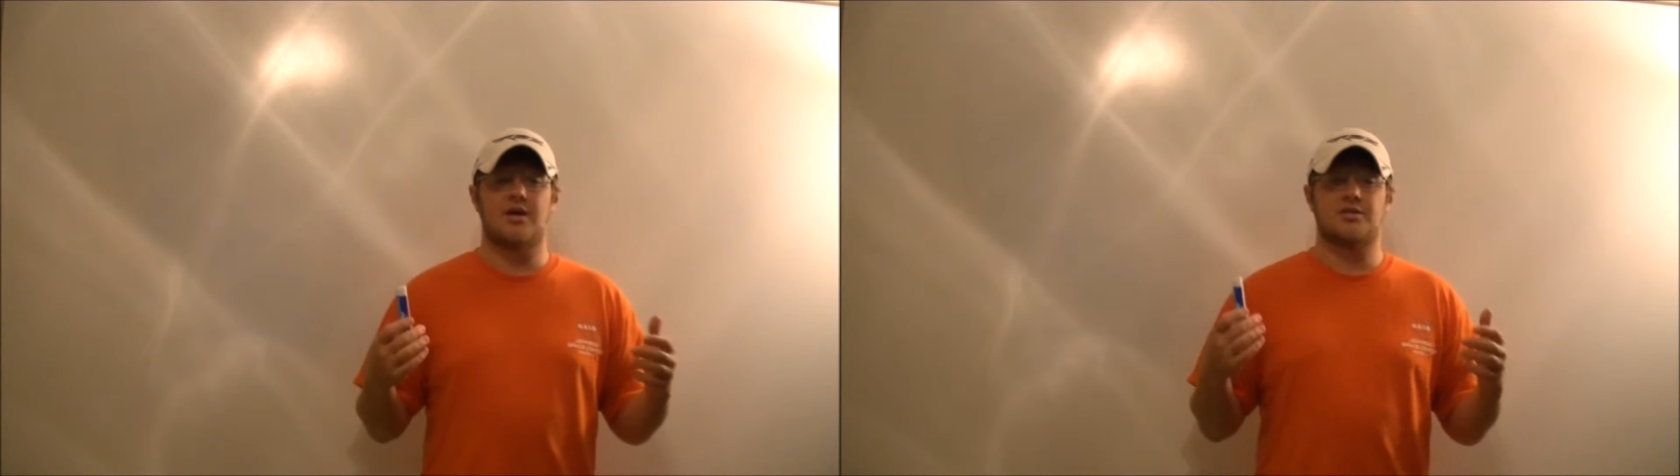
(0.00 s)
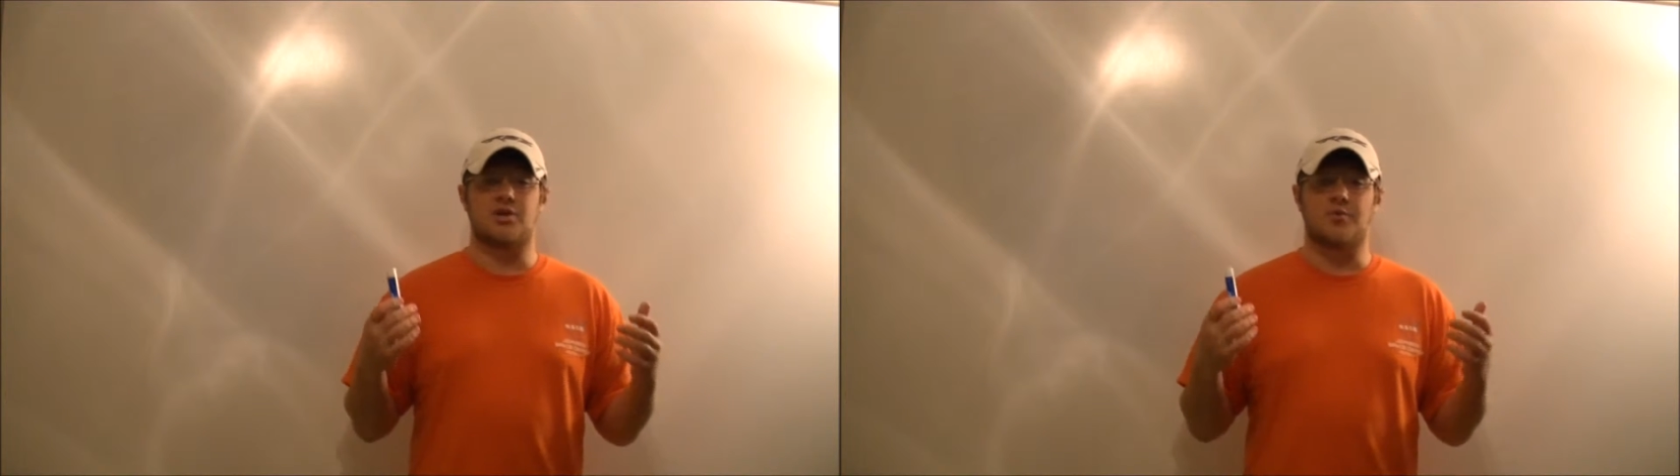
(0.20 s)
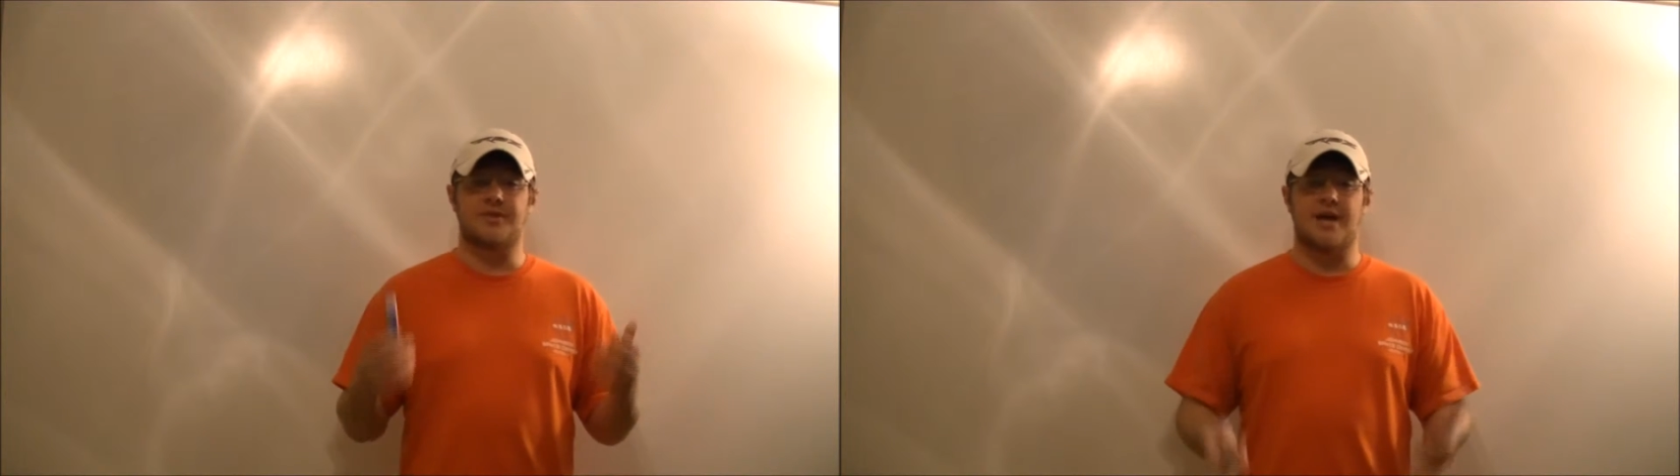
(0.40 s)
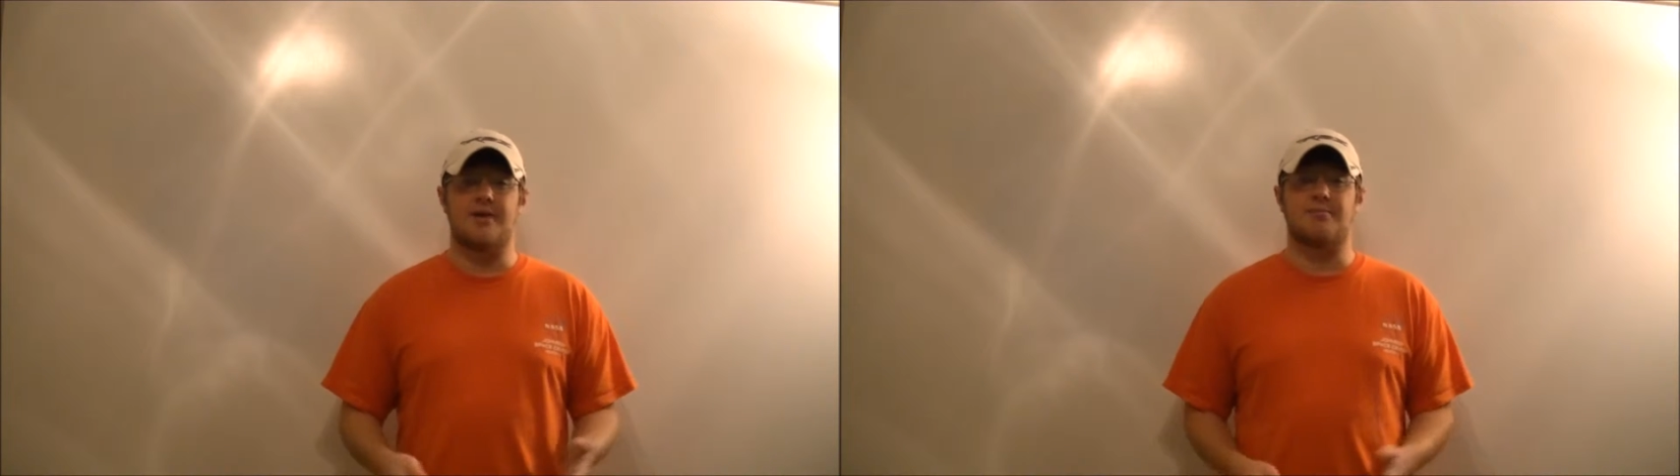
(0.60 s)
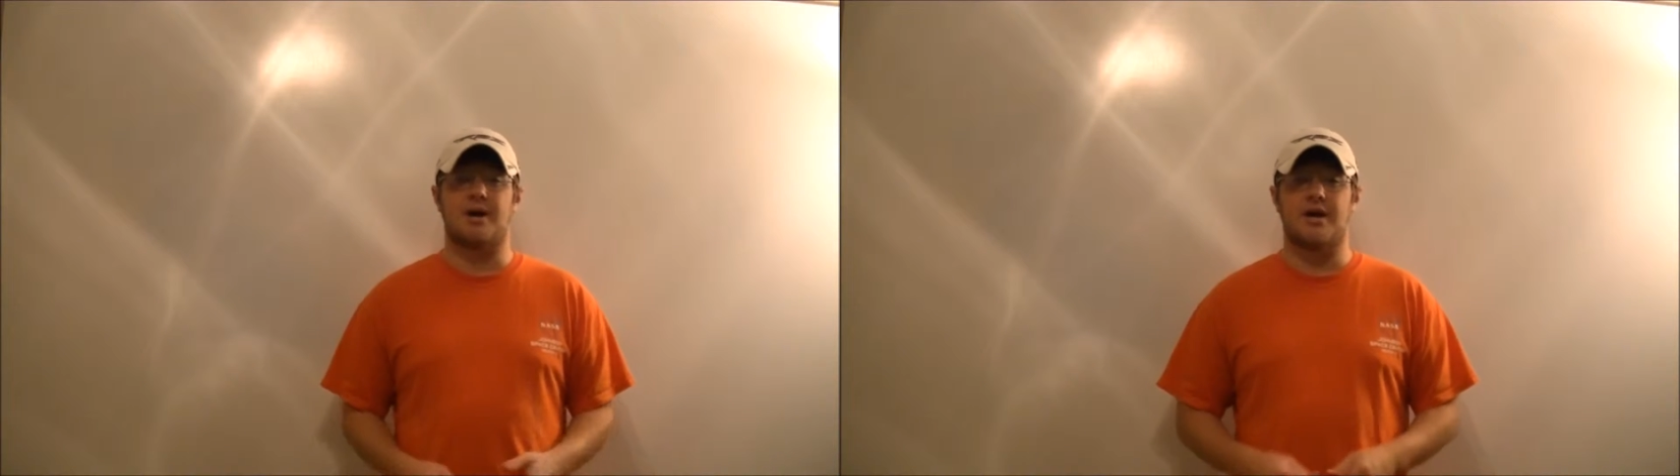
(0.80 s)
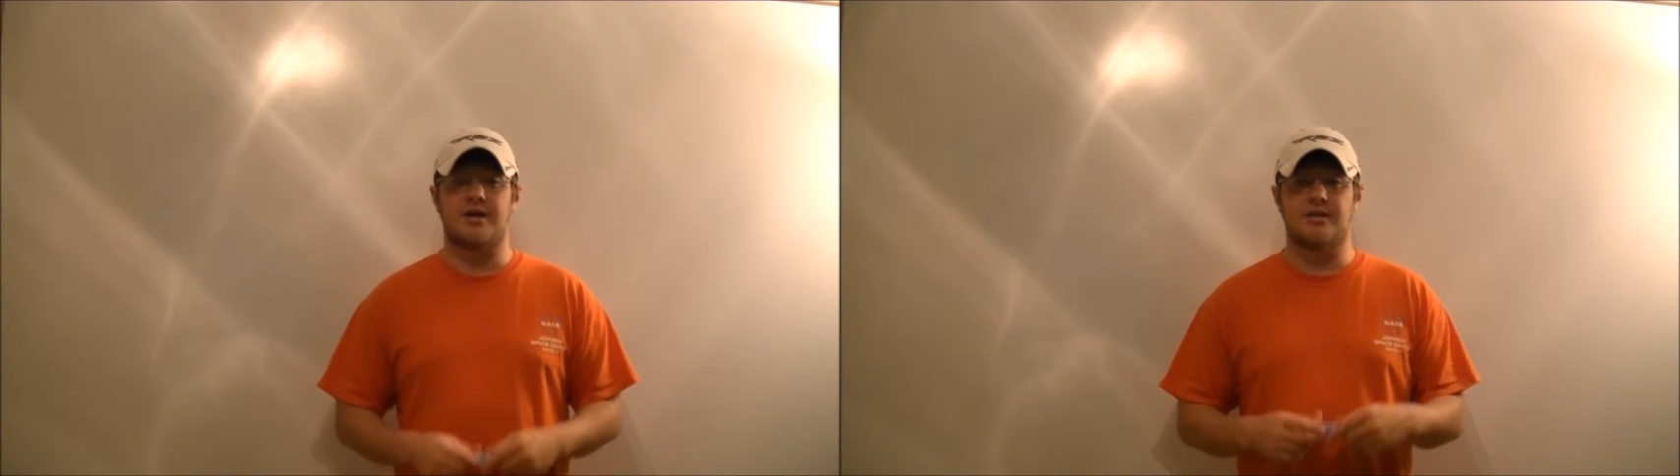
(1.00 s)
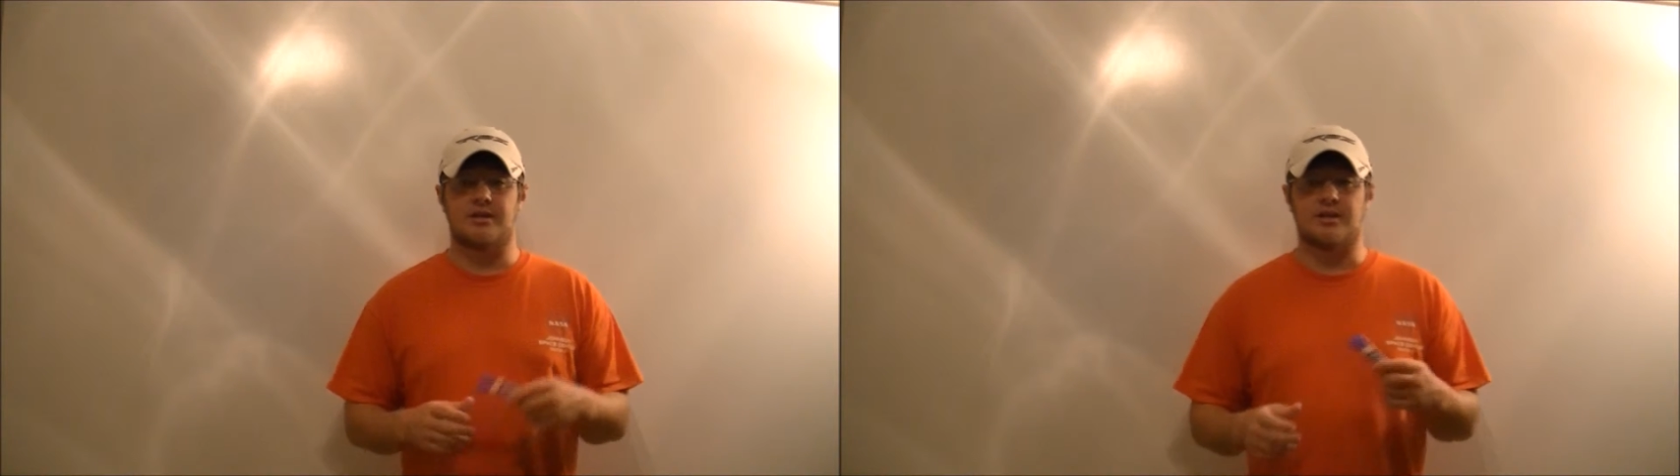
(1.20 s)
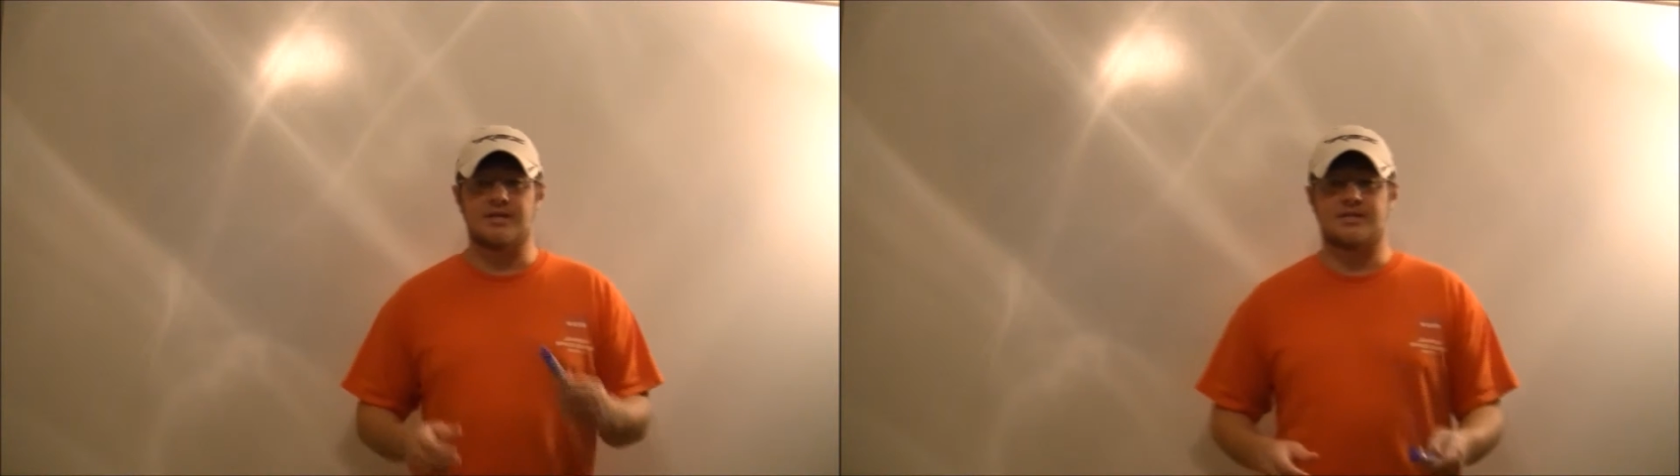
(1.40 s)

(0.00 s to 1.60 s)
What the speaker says: So with that in mind, let's